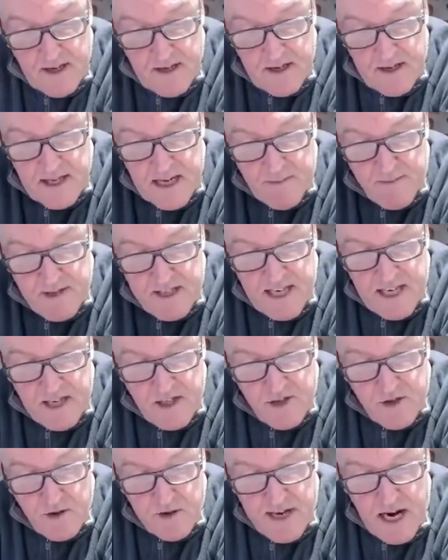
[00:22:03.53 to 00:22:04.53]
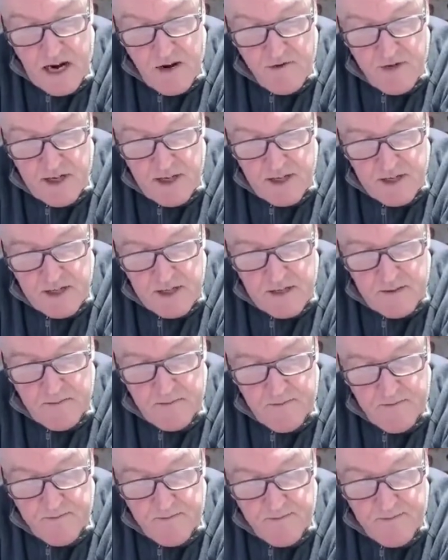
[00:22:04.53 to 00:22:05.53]
And they're potential carriers.
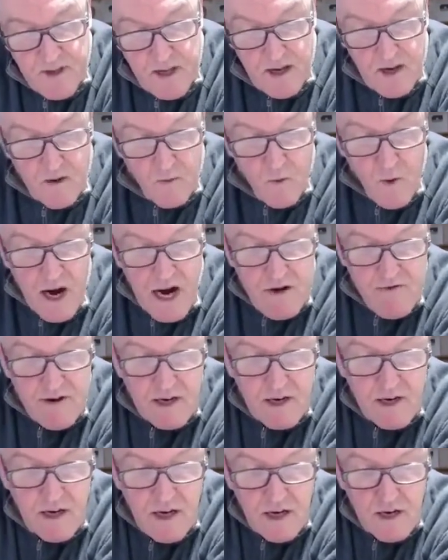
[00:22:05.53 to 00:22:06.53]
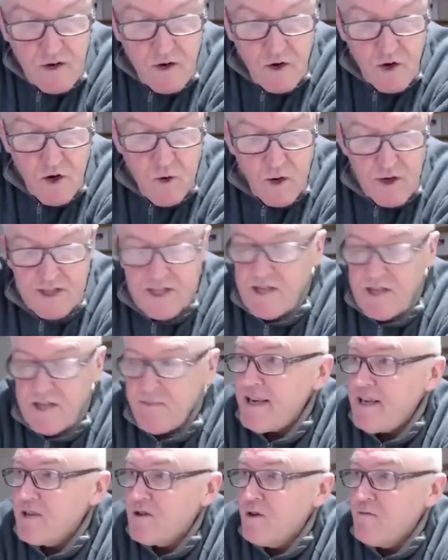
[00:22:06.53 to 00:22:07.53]
Wearing good quality
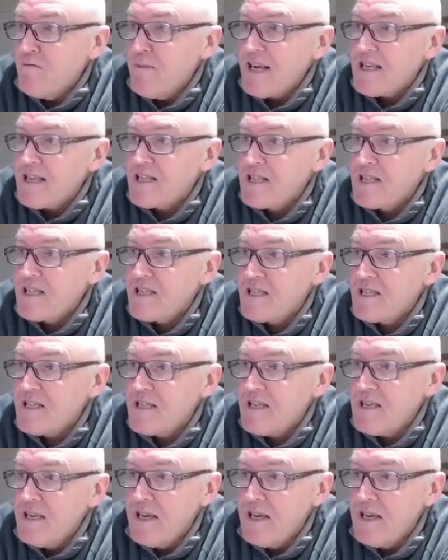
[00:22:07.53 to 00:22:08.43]
medical masks